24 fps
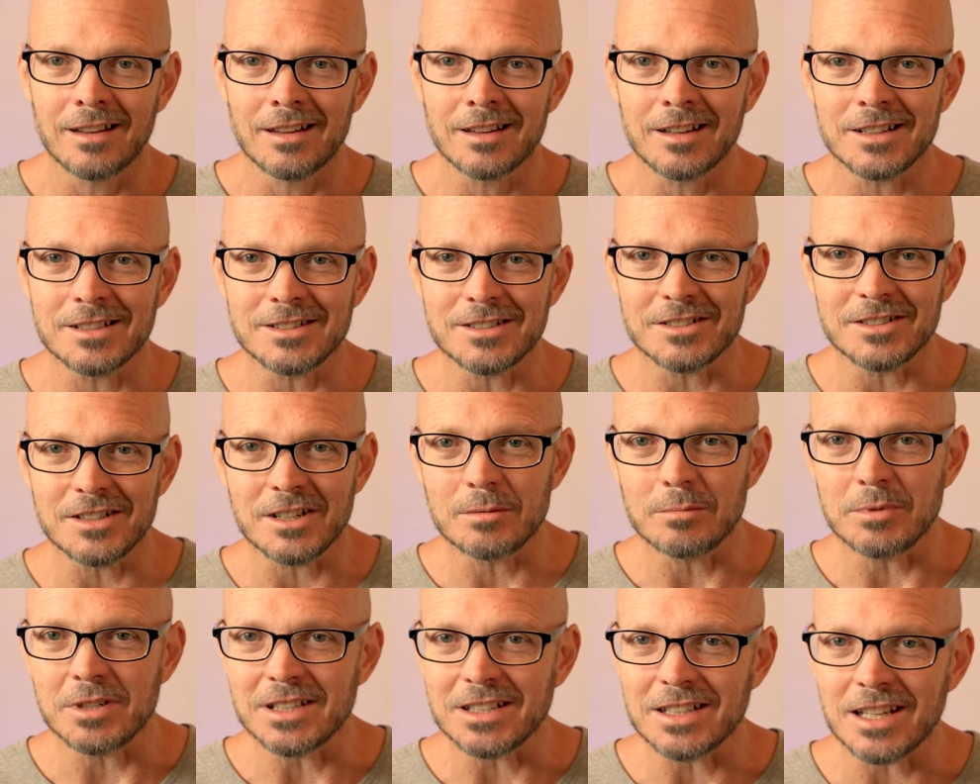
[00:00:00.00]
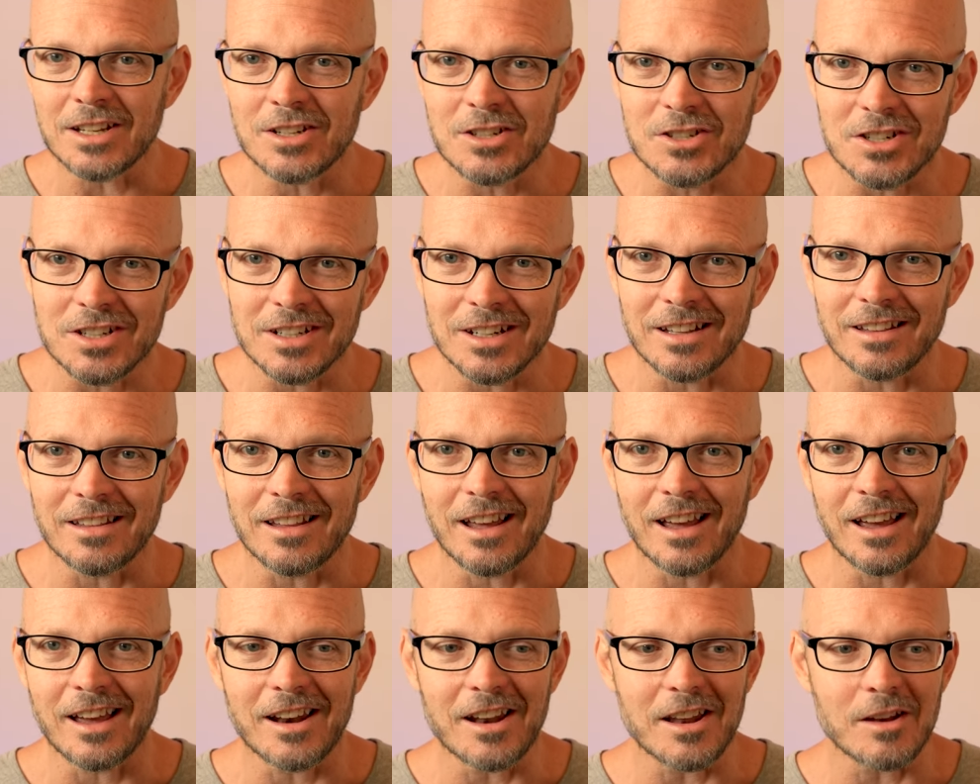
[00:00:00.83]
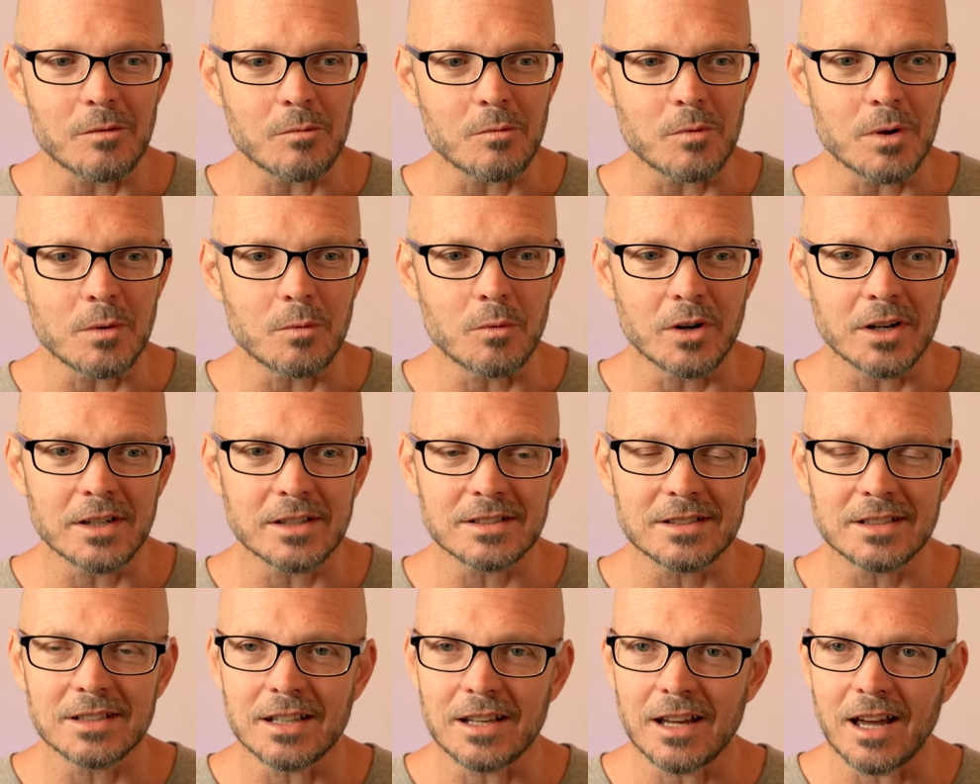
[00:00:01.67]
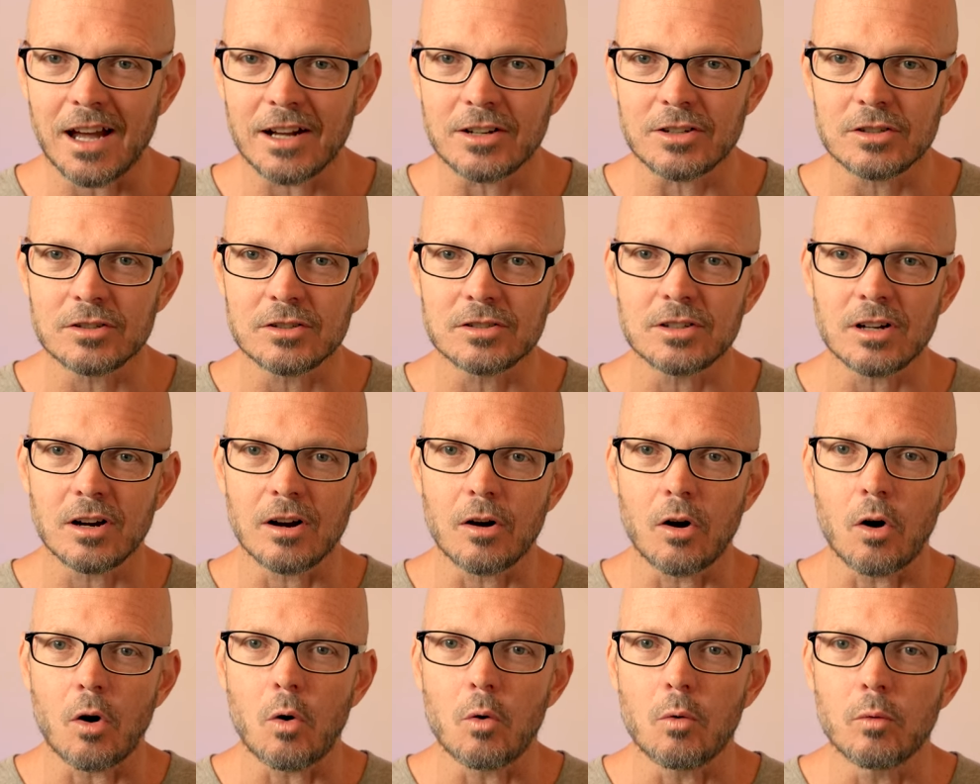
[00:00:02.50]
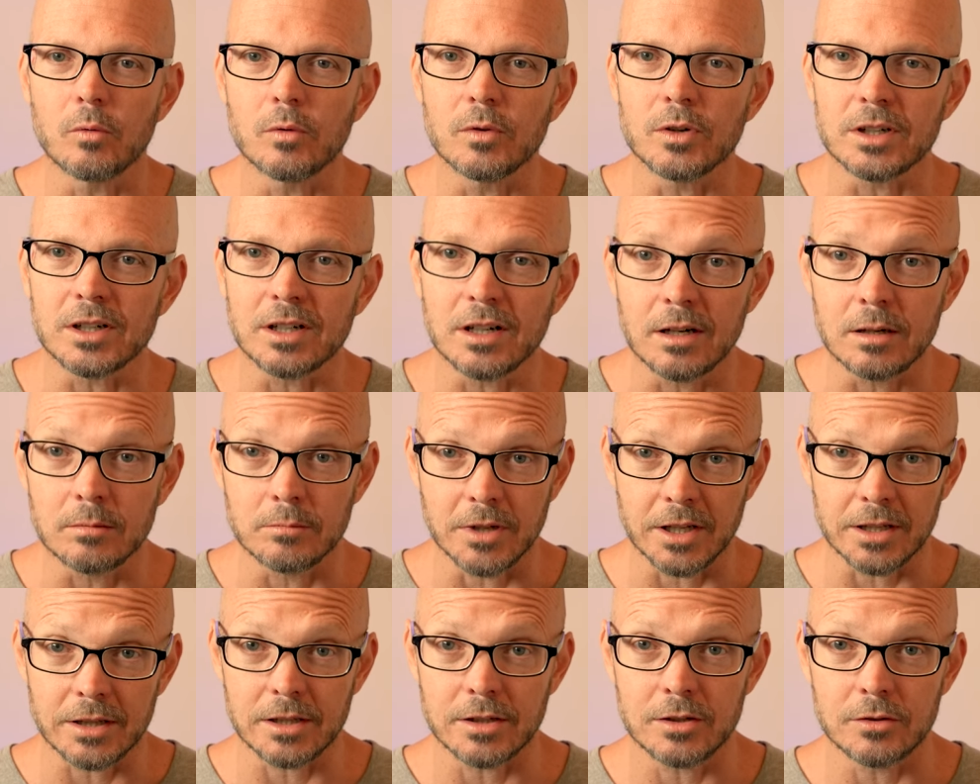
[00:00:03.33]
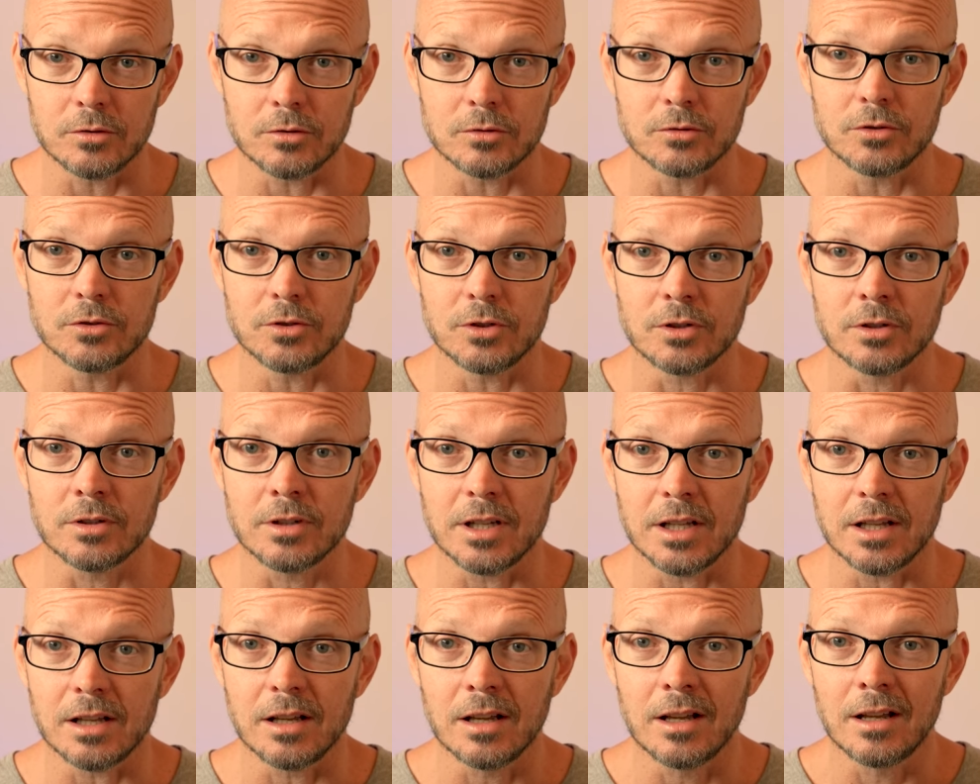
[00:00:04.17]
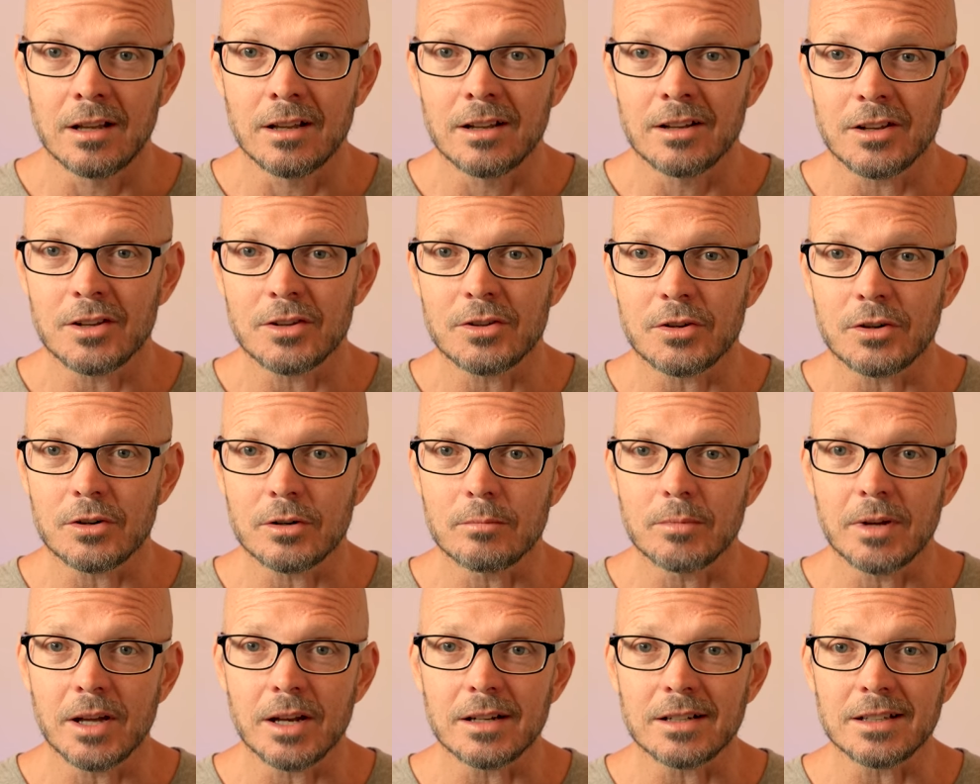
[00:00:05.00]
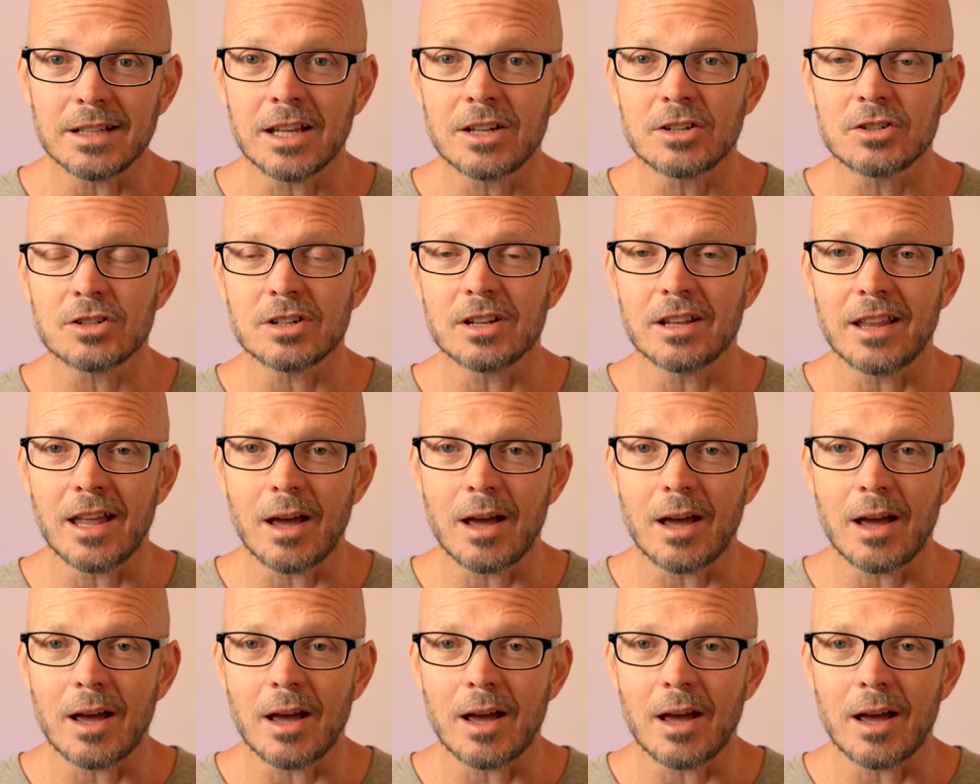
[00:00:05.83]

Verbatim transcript: because there's going to be tension in that. And we want to see the action star overcome, like the hero's journey a certain amount of tension.